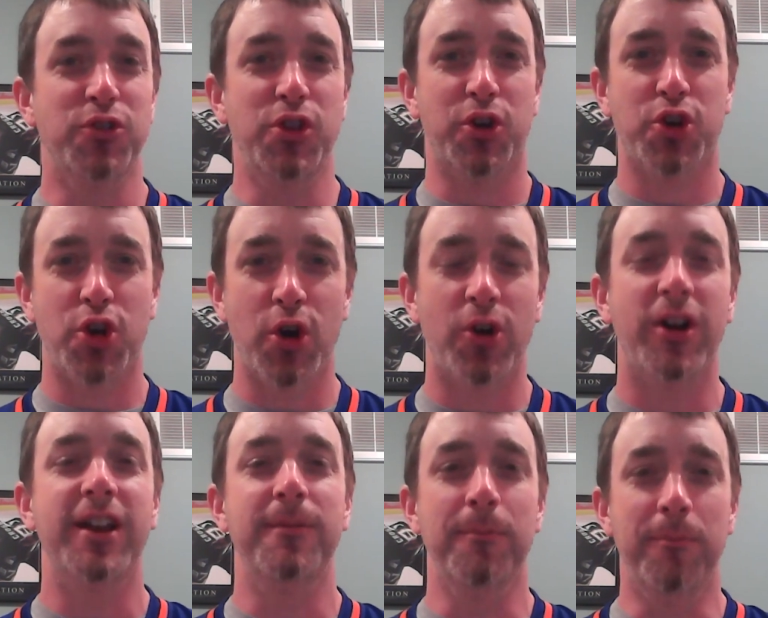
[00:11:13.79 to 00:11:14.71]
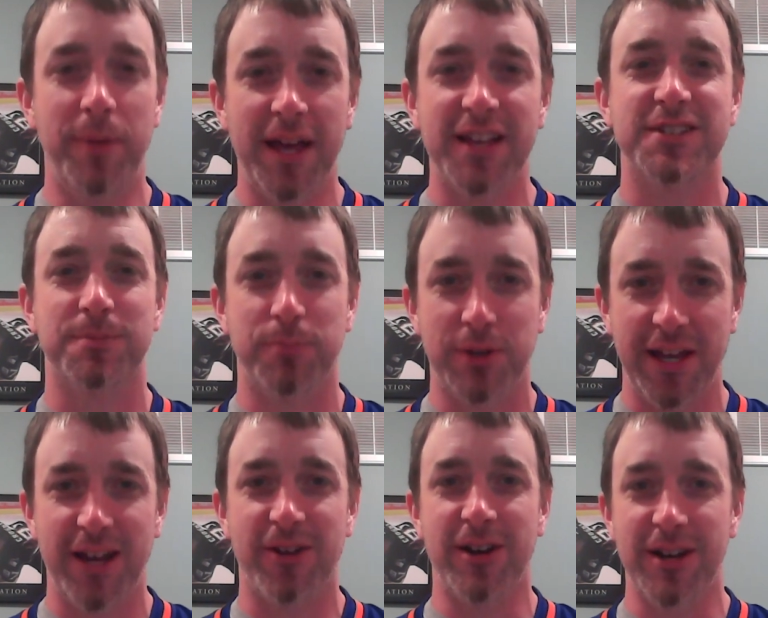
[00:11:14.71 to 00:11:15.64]
The current best
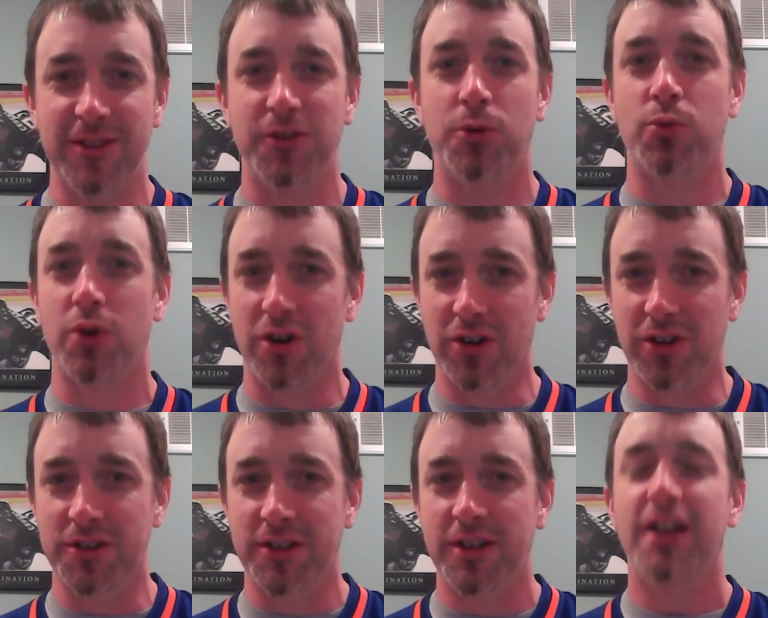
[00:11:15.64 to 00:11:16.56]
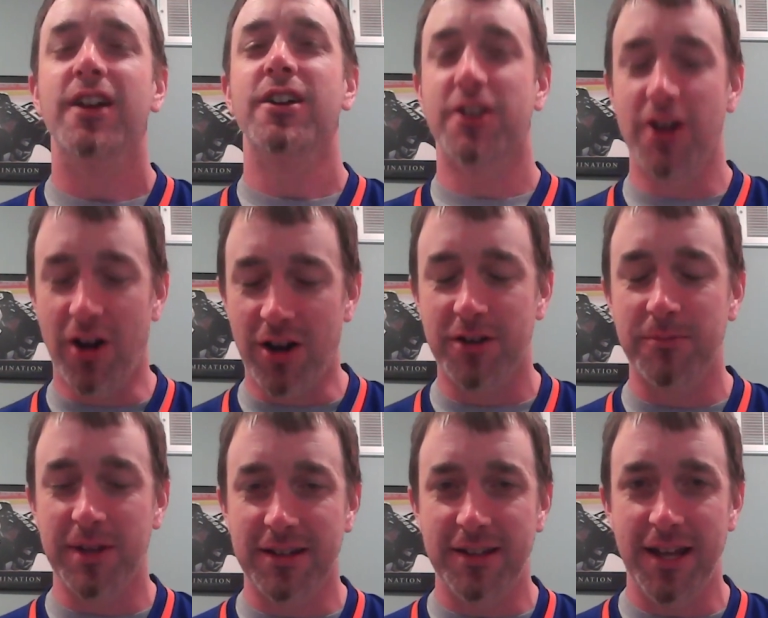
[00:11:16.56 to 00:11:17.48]
player in the world, Connor
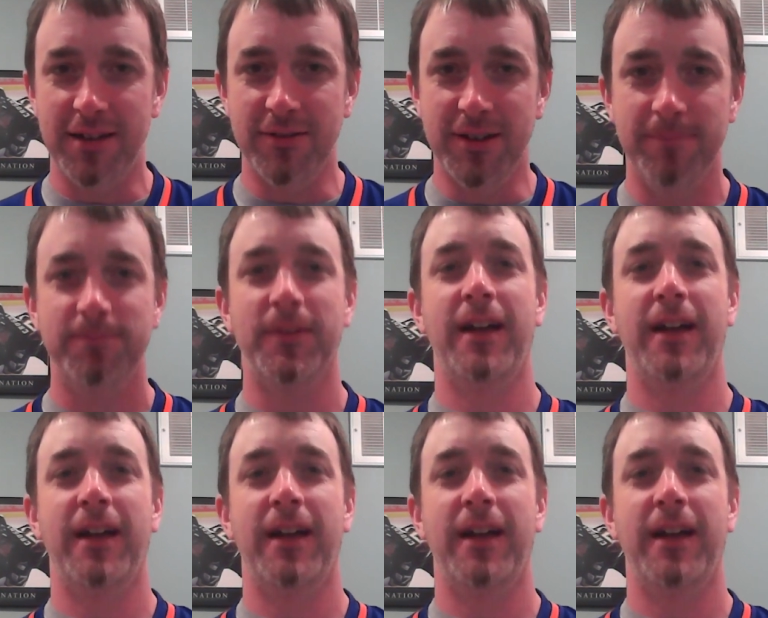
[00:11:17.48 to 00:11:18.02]
McDavid.